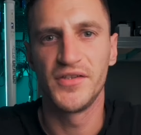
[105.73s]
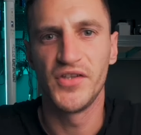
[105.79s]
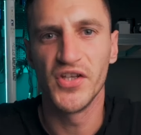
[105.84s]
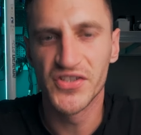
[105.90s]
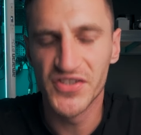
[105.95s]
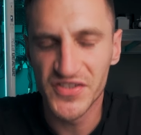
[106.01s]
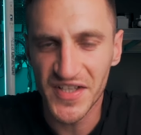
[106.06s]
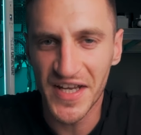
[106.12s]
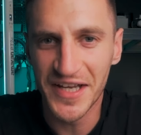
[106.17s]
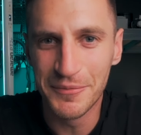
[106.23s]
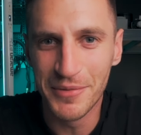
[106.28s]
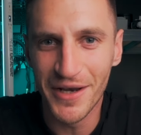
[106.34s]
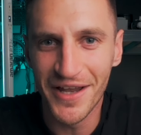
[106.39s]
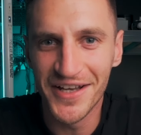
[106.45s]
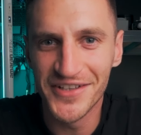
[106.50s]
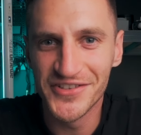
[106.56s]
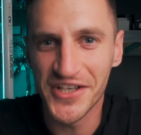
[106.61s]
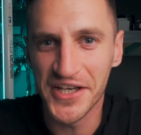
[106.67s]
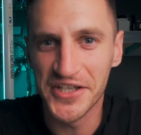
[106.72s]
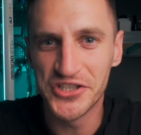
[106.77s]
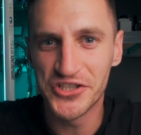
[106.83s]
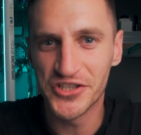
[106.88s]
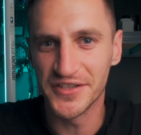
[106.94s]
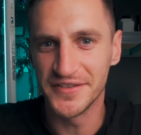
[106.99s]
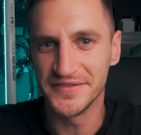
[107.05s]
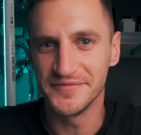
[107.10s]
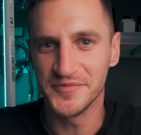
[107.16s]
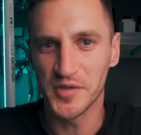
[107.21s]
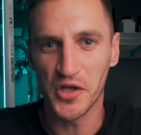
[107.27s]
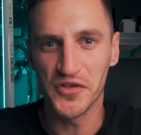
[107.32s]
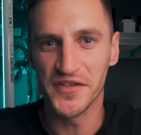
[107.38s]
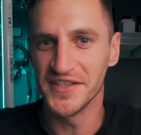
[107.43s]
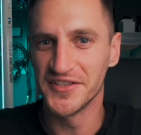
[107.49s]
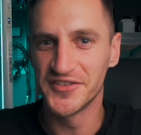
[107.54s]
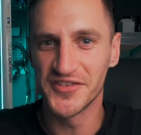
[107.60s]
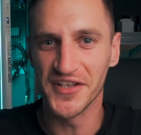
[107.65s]
The stabilisation on
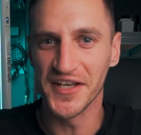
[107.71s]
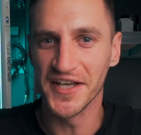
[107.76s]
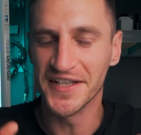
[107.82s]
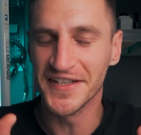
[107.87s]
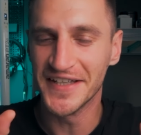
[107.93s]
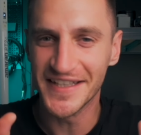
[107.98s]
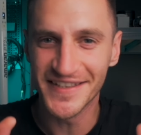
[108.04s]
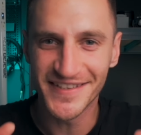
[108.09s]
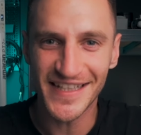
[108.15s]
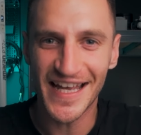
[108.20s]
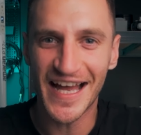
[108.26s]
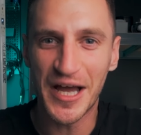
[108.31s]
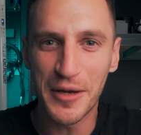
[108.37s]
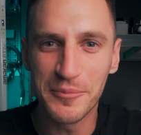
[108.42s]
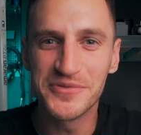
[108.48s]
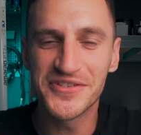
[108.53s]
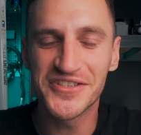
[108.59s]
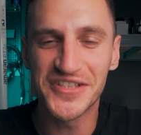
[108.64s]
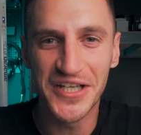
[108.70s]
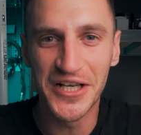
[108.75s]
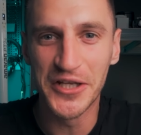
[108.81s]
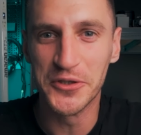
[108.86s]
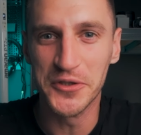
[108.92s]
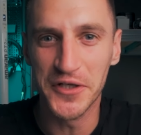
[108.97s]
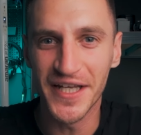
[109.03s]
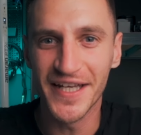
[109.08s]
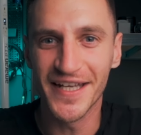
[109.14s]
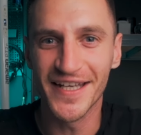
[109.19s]
this thing is absolutely